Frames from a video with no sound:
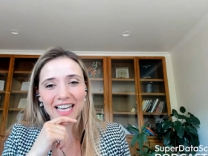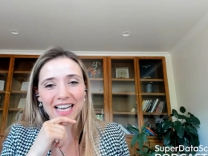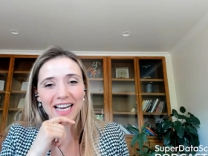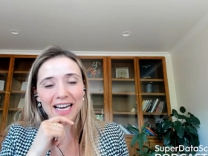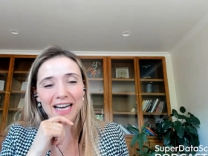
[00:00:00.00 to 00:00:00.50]

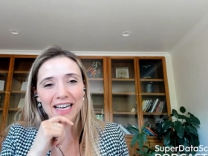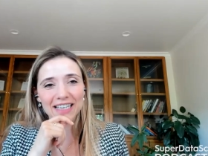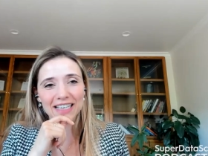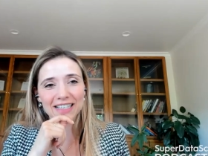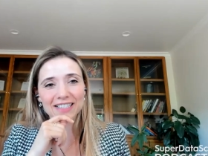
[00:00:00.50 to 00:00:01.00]
Uh,
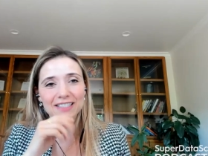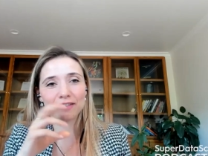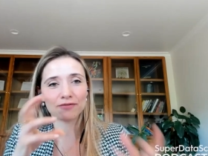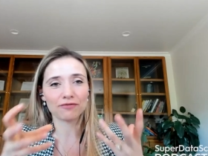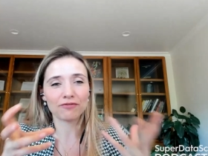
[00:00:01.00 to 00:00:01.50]
it's
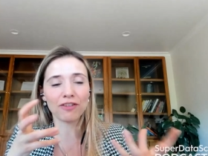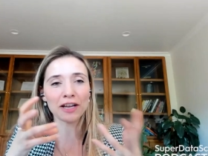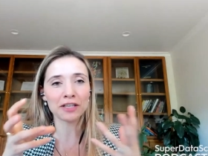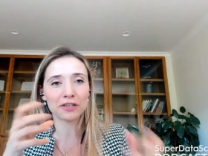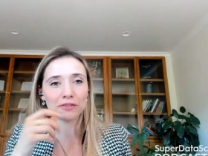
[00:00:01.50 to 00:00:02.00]
a
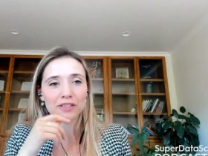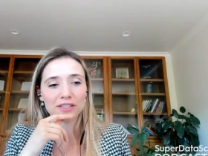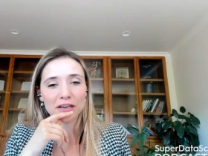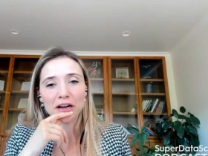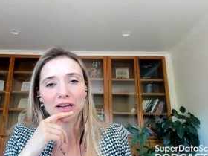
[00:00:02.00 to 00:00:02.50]

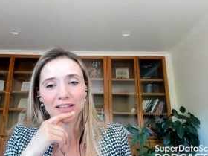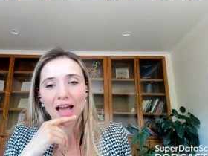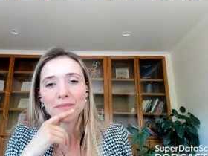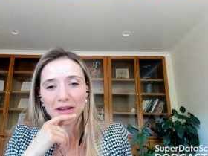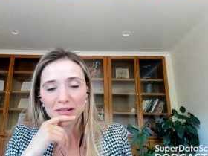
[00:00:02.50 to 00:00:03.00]
fine-tuned uh,
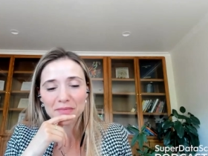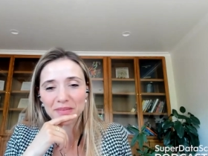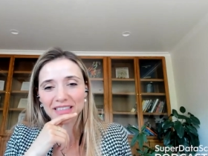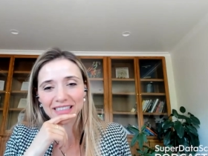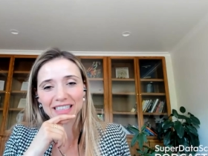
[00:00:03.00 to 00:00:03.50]
llama
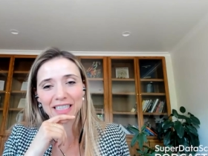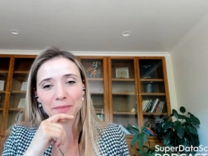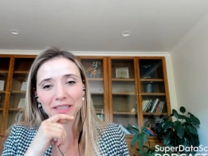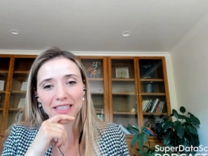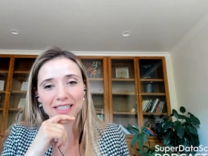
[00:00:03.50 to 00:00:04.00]
basically
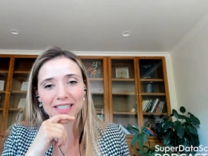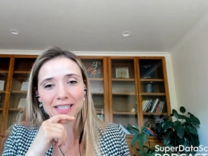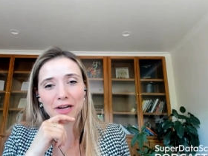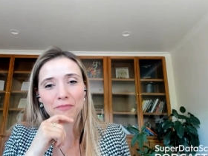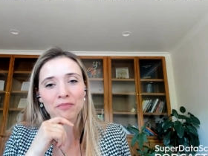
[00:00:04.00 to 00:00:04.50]
but it's
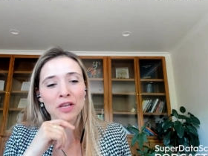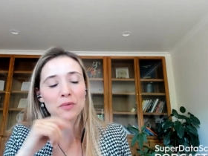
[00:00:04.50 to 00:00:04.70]
um,